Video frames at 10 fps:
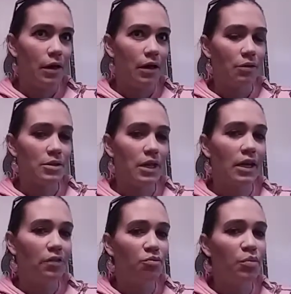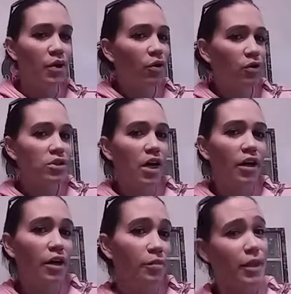And I was going to give him a big old shout
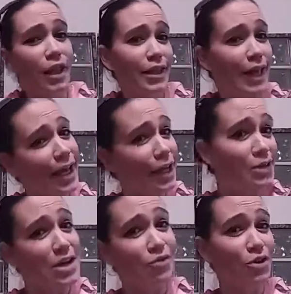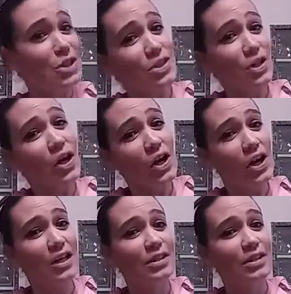out and be like, thank you, Jeffree Star.